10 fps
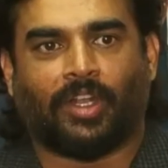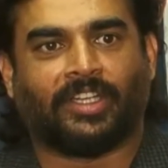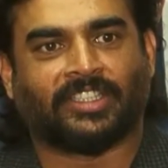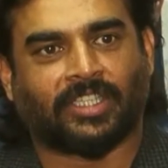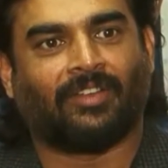
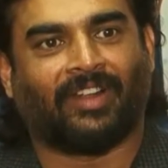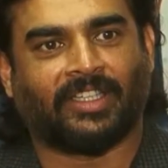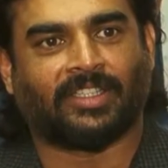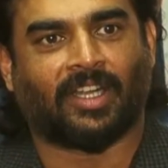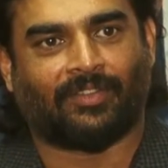
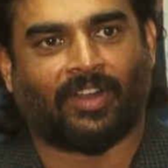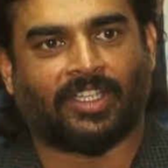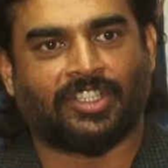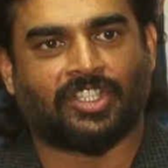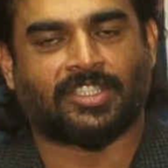disadvantage and
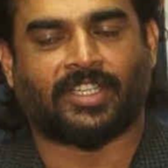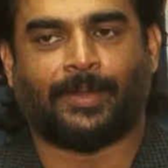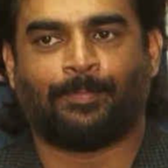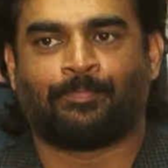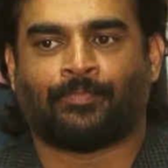advantage is
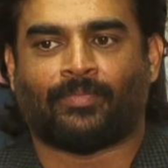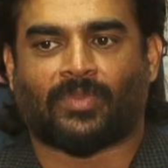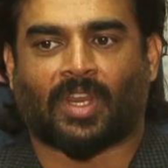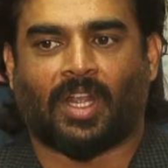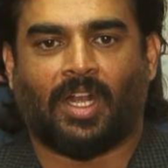that
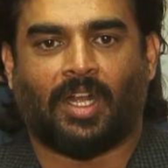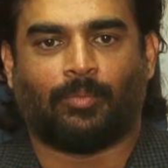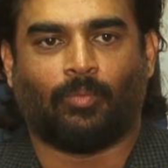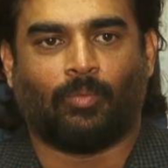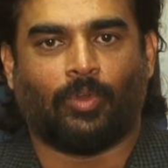
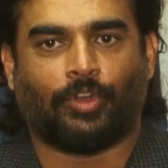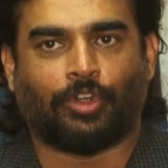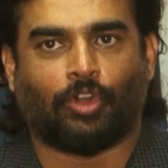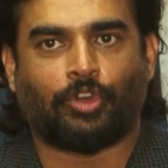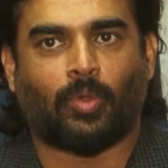
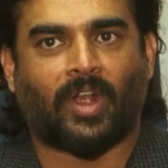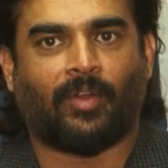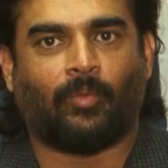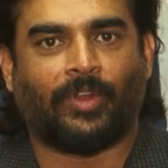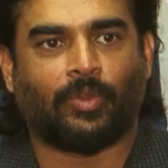you
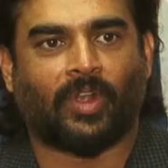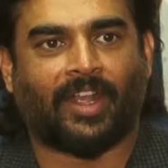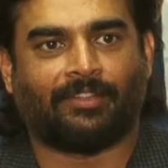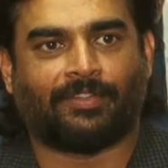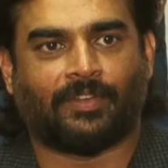when you
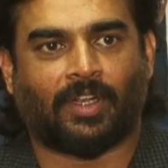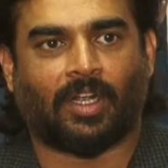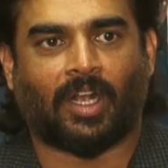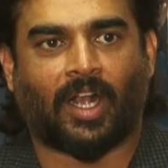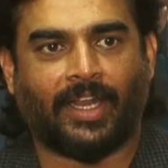have
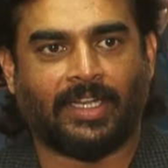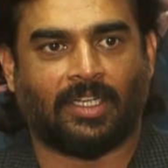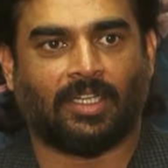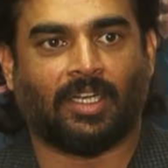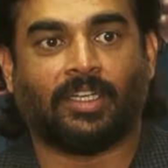
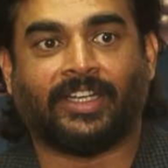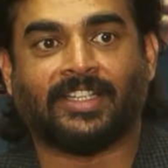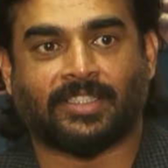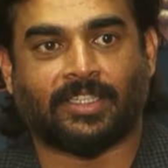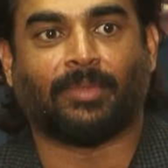high
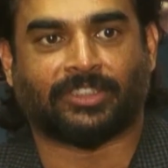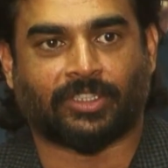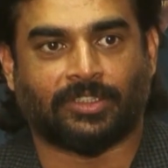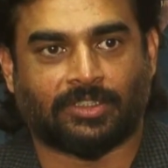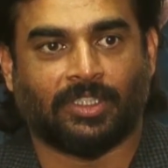density
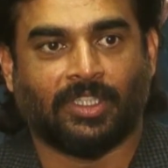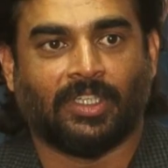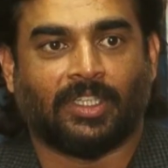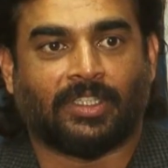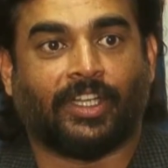muscles,
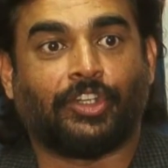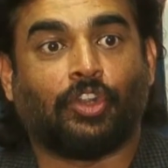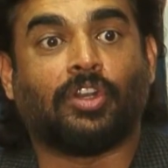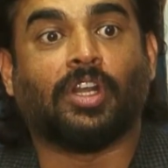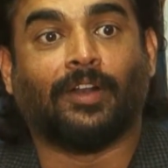then
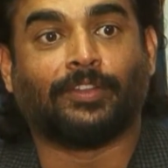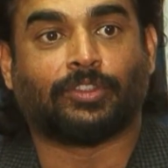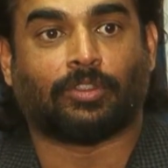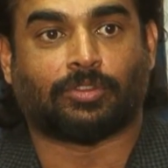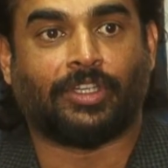your nerves
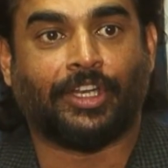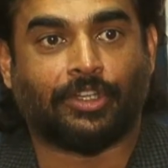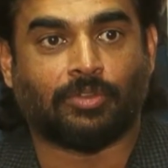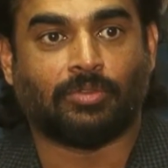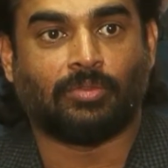also
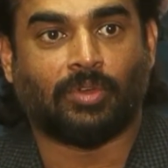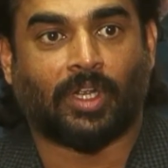need to